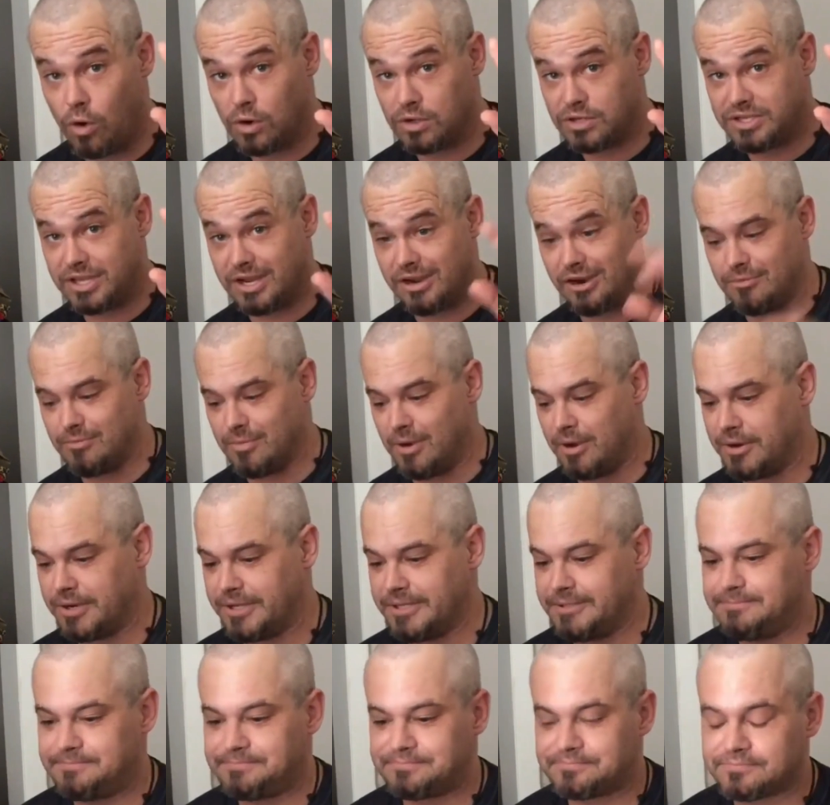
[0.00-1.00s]
This video
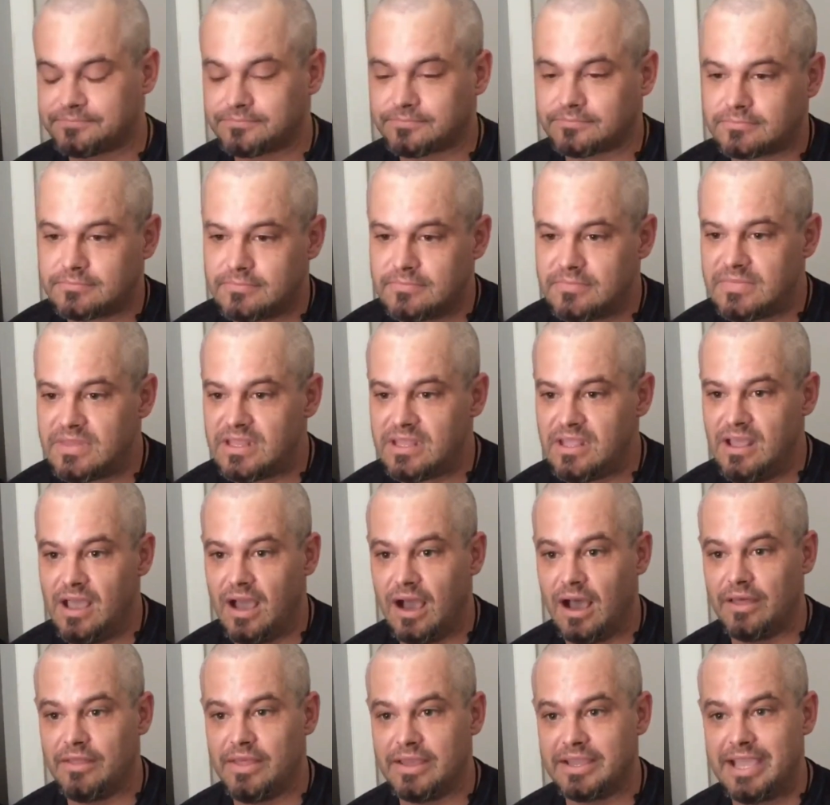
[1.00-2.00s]
need to really,
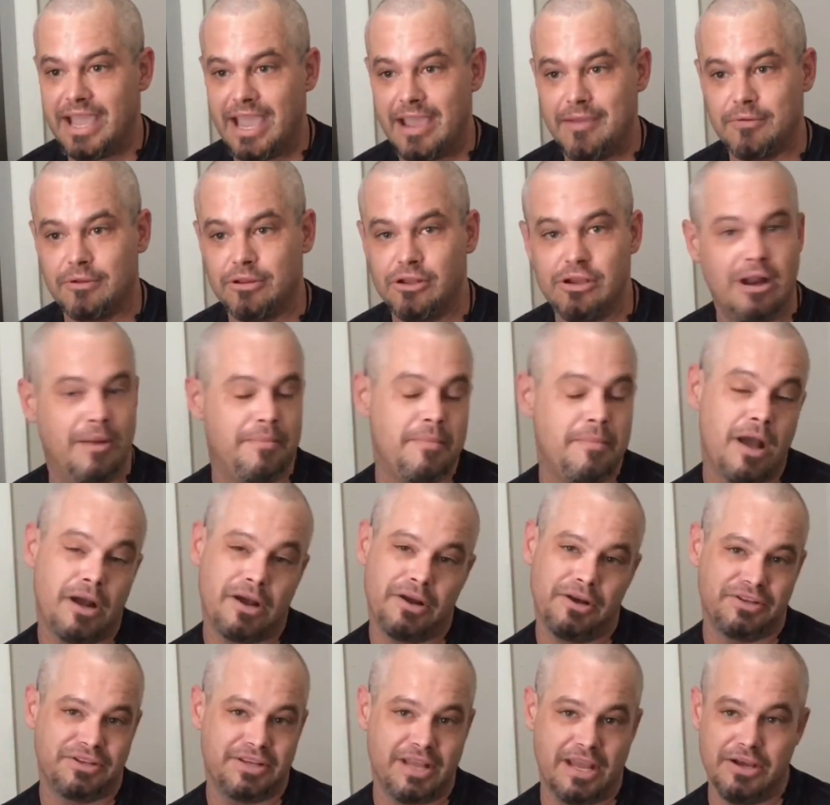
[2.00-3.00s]
really, really,
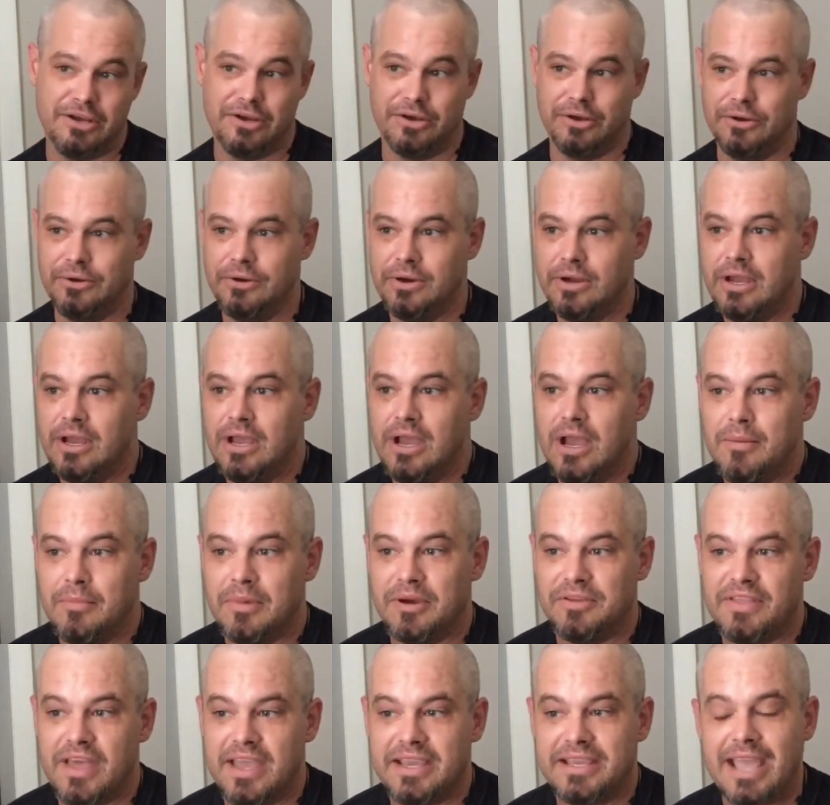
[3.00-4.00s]
really, really,
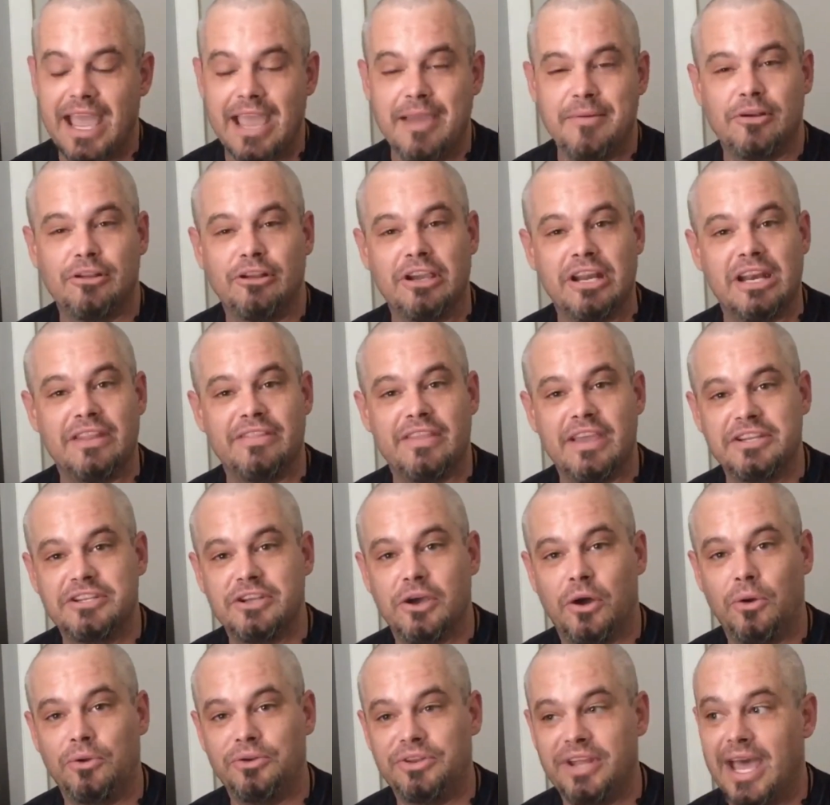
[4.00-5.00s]
really get out there.
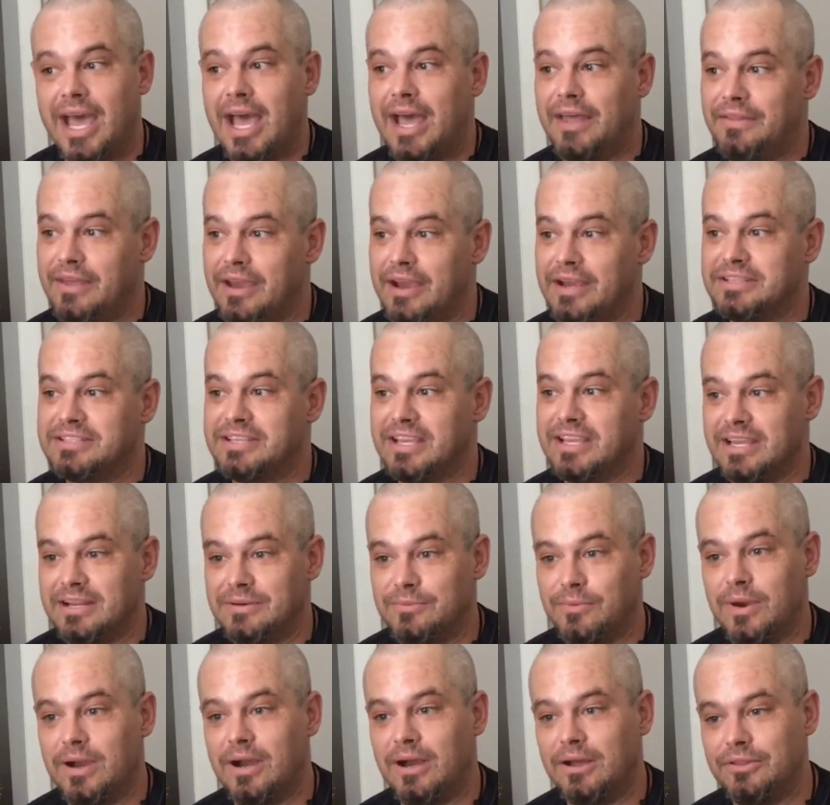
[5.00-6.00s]

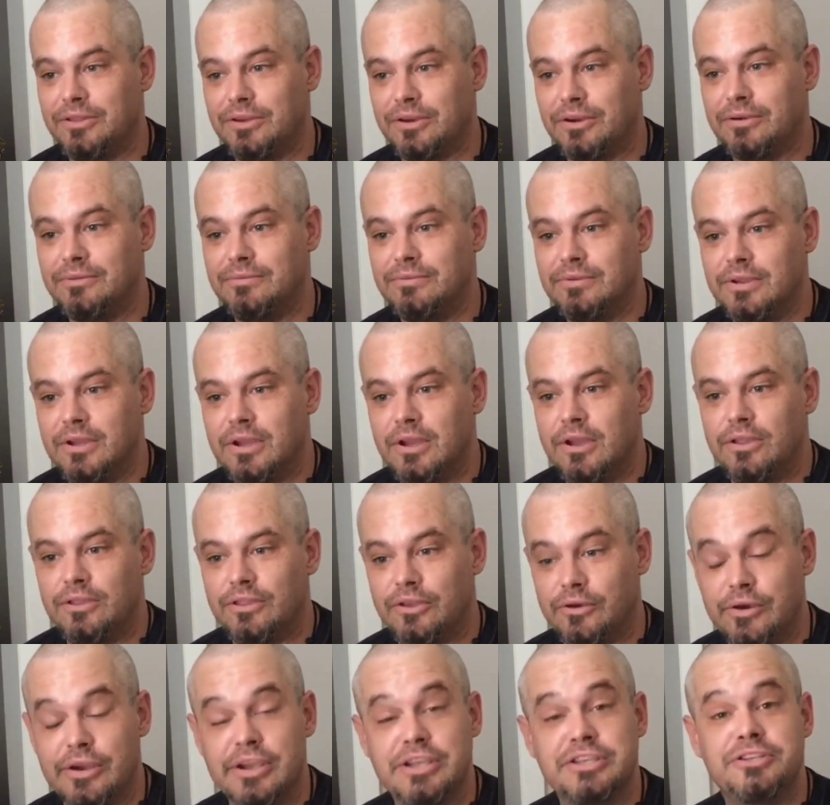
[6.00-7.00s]
I need y'all to
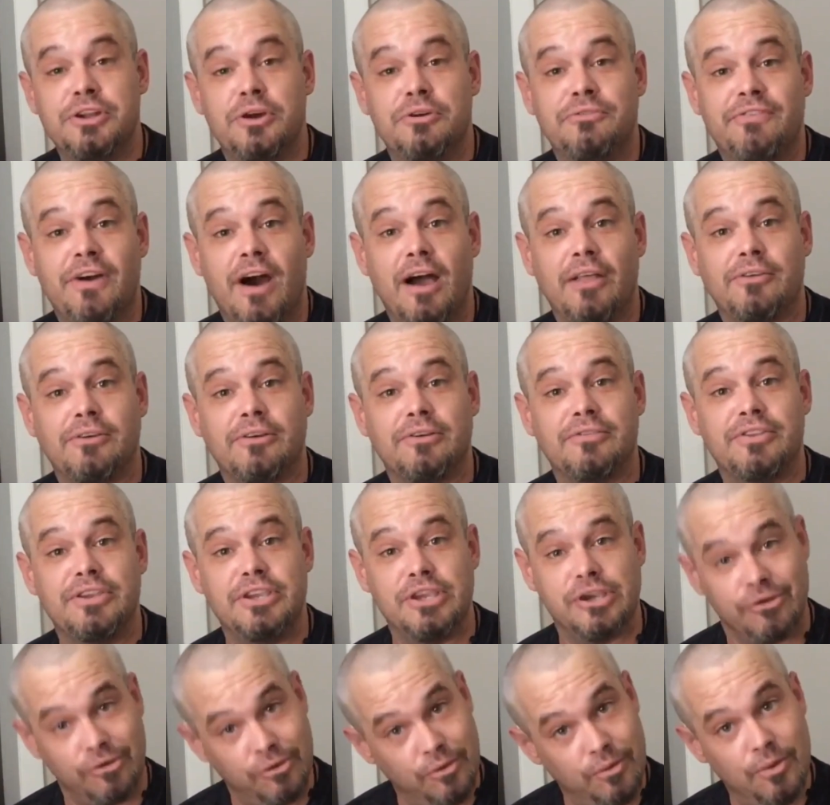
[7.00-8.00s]
step up on this.
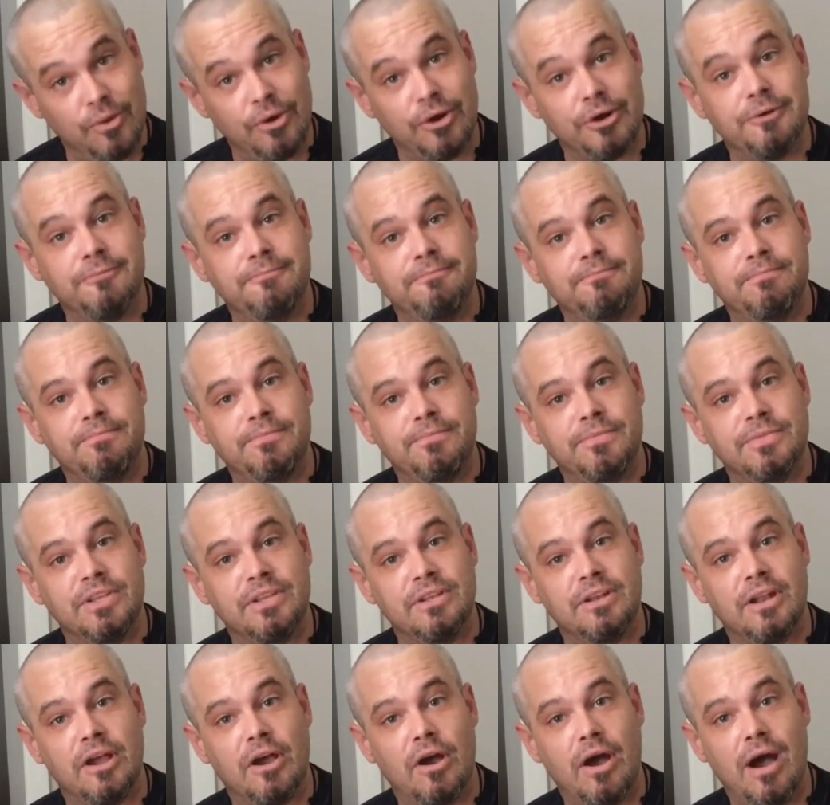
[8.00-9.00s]
This need to
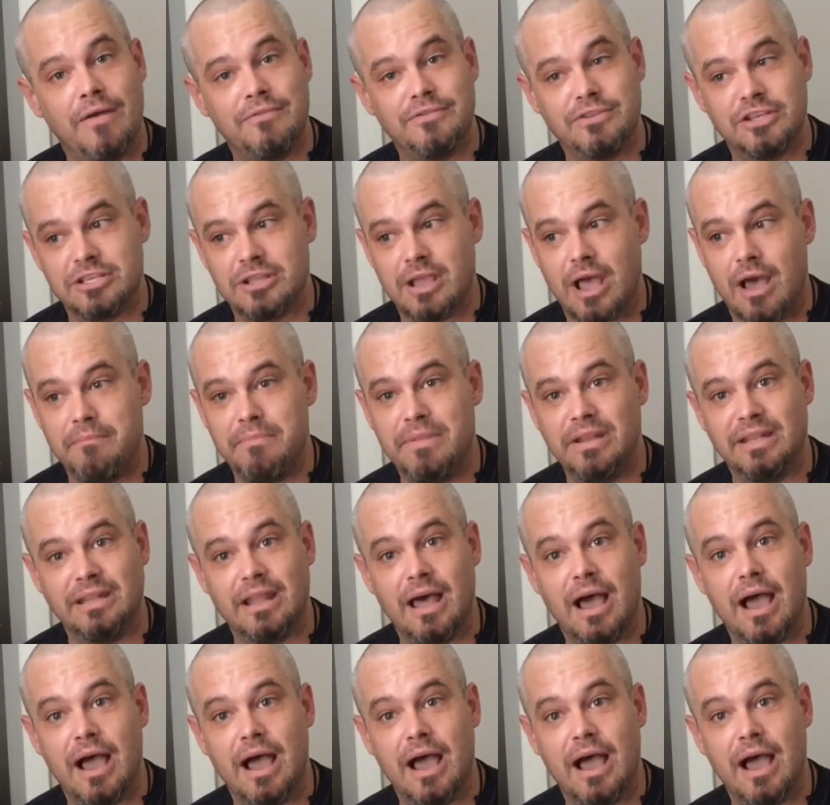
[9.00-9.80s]
get out to people.